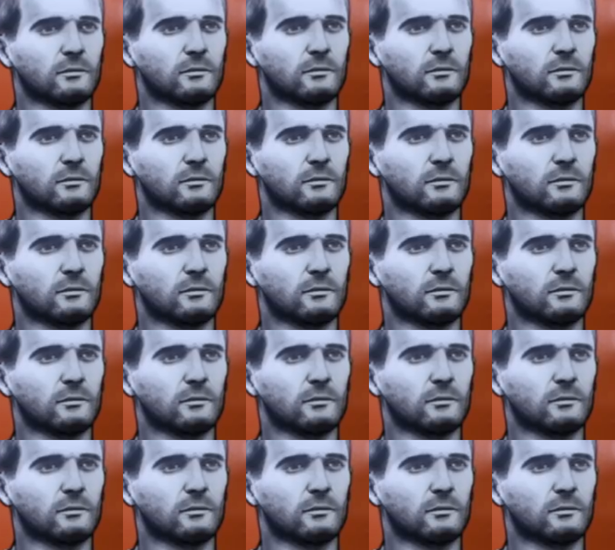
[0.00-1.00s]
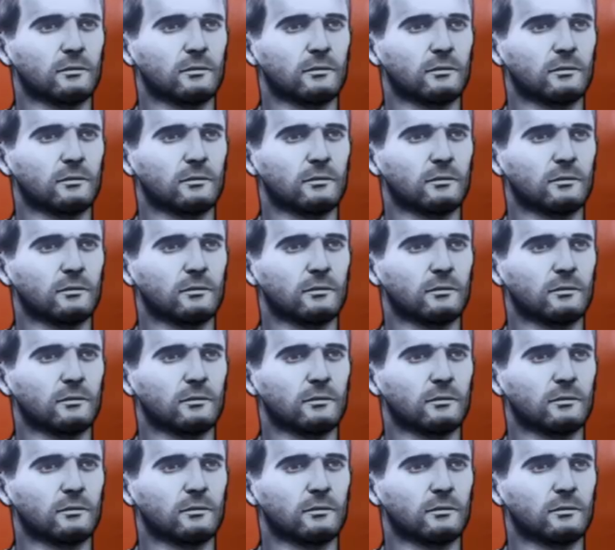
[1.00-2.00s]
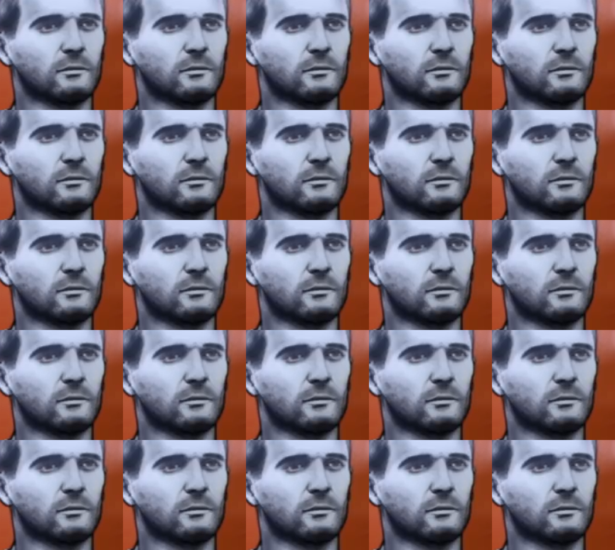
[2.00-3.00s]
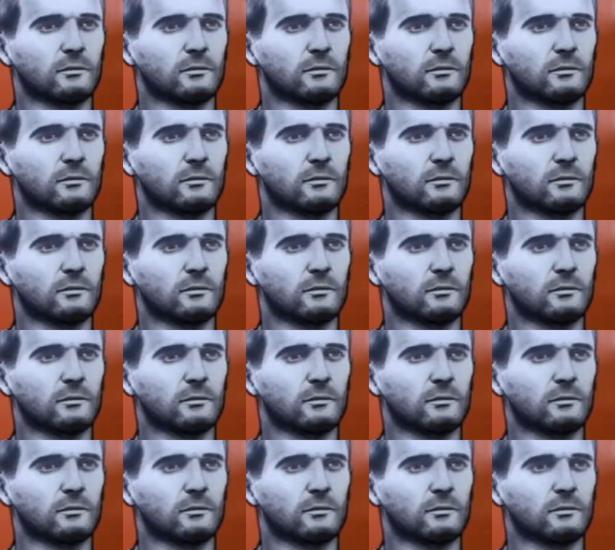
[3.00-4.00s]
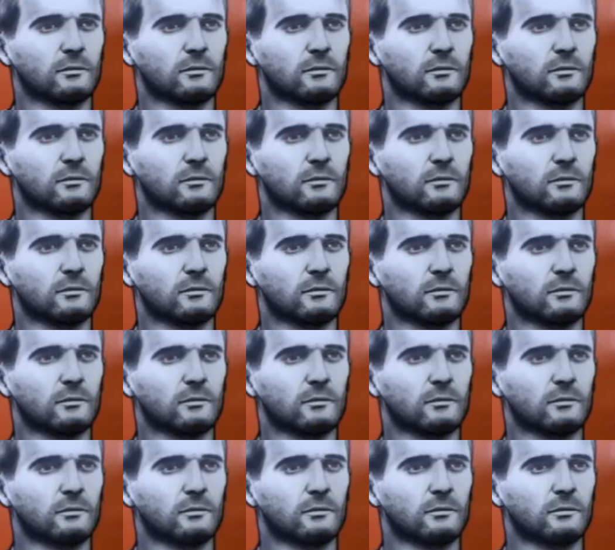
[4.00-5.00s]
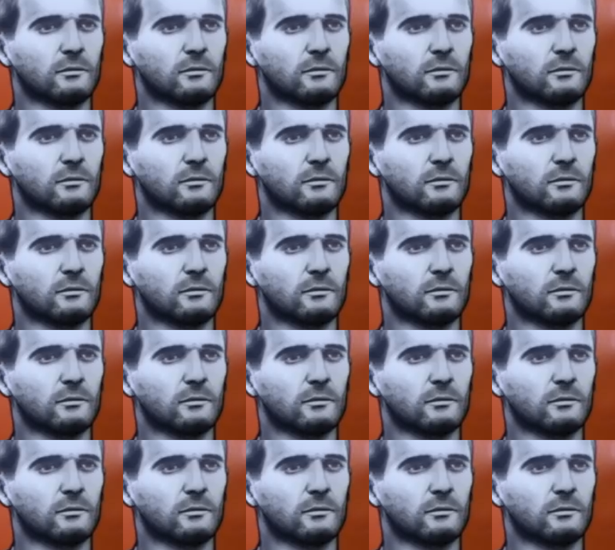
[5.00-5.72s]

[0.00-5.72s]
No words are spoken by the person on screen.